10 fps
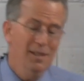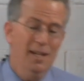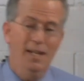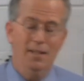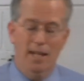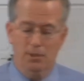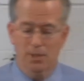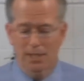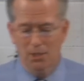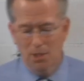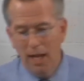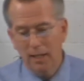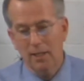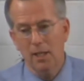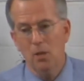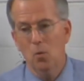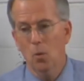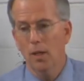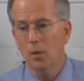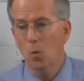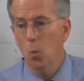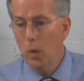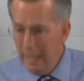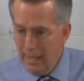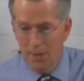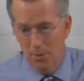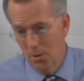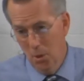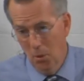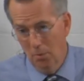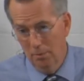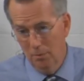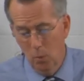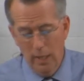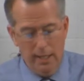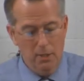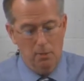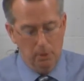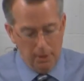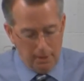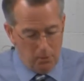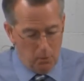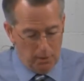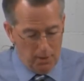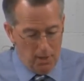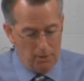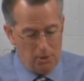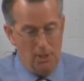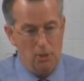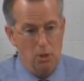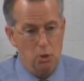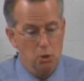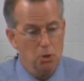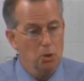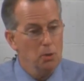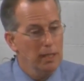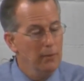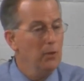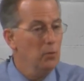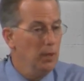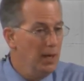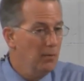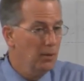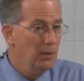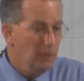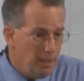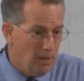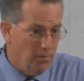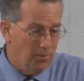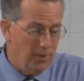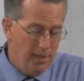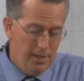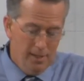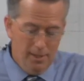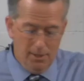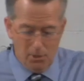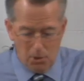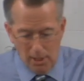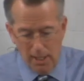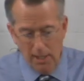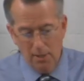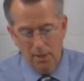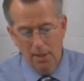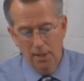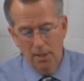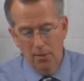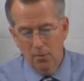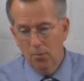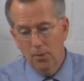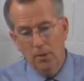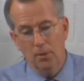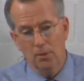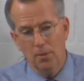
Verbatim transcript: And that's exactly what we need to do. We need to believe that what God says is true, even if we never live to see it fulfilled.